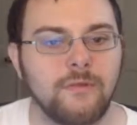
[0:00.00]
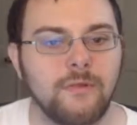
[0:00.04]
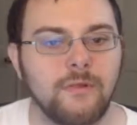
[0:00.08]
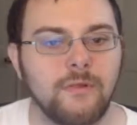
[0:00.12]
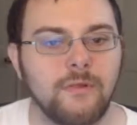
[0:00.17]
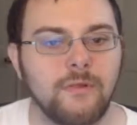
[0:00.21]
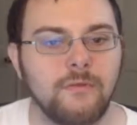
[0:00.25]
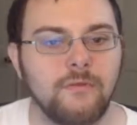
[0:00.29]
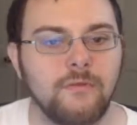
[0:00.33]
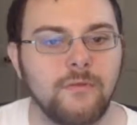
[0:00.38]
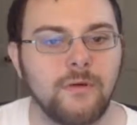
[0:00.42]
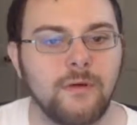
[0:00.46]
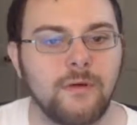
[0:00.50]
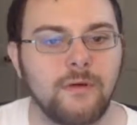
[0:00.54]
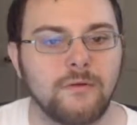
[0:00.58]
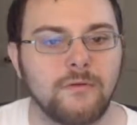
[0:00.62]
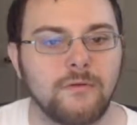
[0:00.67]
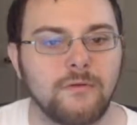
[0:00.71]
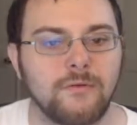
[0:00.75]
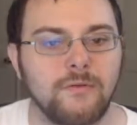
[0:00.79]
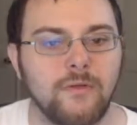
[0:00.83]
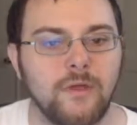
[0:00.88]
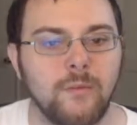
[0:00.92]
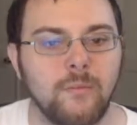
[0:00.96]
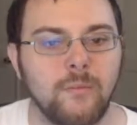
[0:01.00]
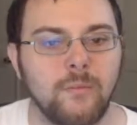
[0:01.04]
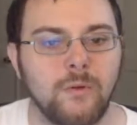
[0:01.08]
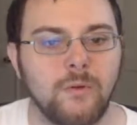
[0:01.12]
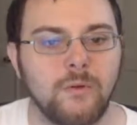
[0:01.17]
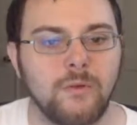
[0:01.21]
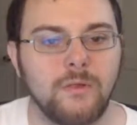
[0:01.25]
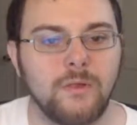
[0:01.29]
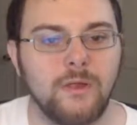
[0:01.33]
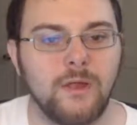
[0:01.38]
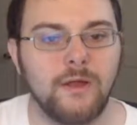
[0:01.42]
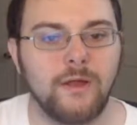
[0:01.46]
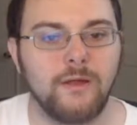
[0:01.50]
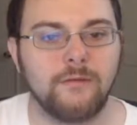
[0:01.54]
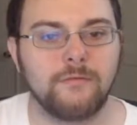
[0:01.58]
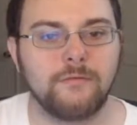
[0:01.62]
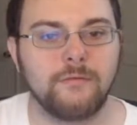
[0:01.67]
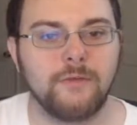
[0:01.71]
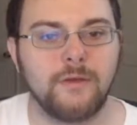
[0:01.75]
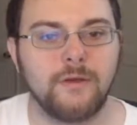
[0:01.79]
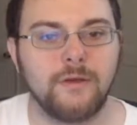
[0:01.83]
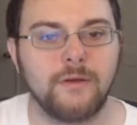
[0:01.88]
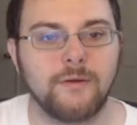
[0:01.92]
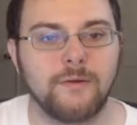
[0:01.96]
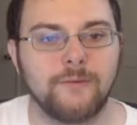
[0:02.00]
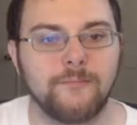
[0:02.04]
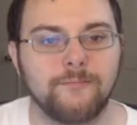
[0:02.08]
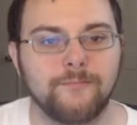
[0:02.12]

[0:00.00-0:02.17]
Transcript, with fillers: live our same old lives here.